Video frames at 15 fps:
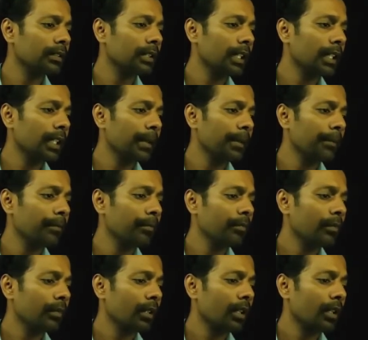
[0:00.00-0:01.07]
3,
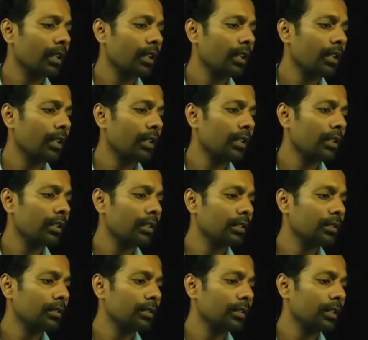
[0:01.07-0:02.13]
and
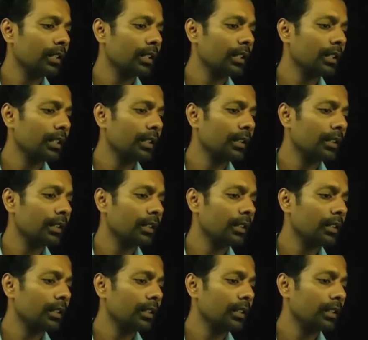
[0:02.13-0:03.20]
it is
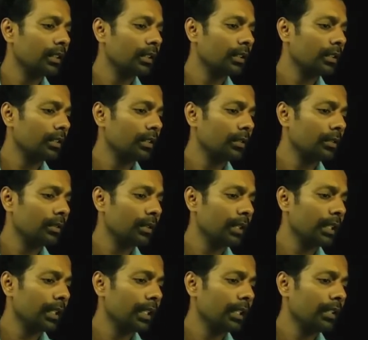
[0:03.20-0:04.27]

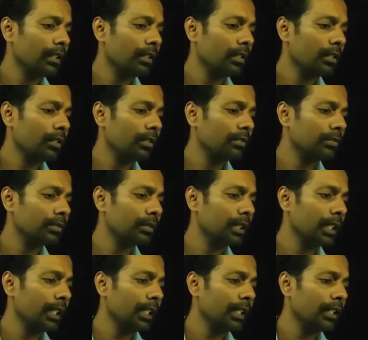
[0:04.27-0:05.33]
again
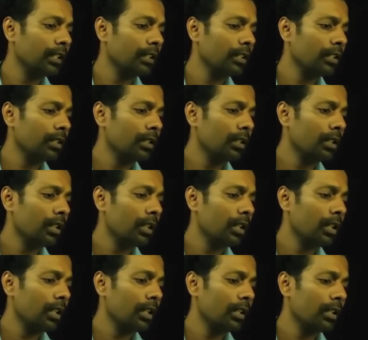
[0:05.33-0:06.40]
3 here,
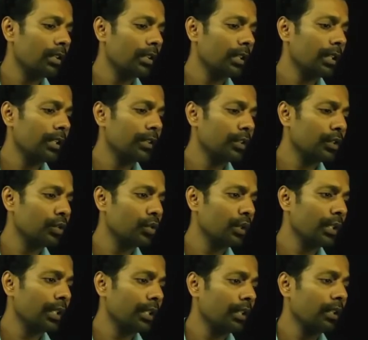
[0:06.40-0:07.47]
and it's
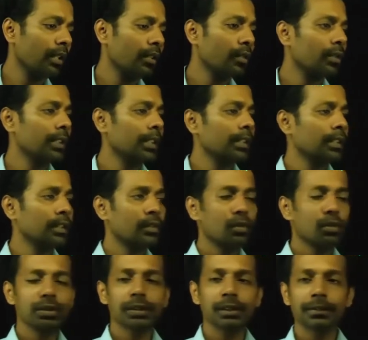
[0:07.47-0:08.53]
2 here. So these are the
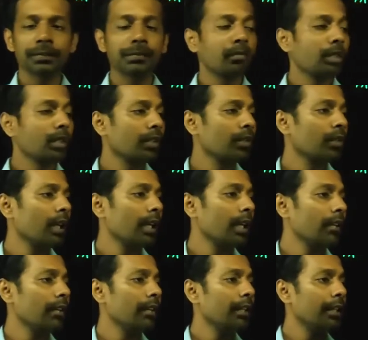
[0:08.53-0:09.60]
scores here. So I
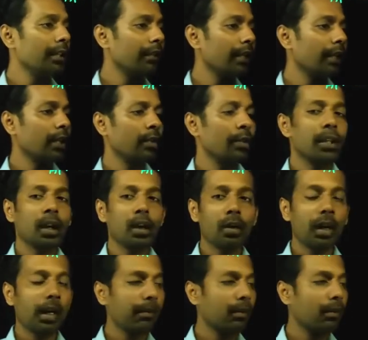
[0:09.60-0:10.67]
have a D value.
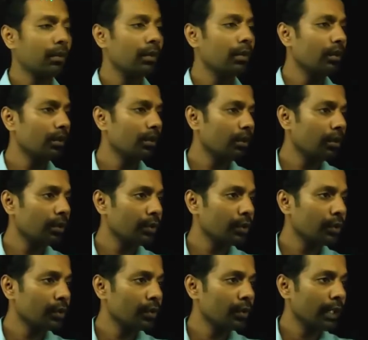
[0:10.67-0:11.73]
Now I'm not going
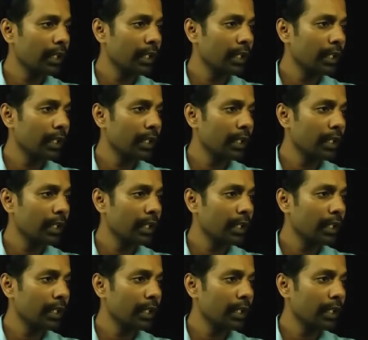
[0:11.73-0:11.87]
to use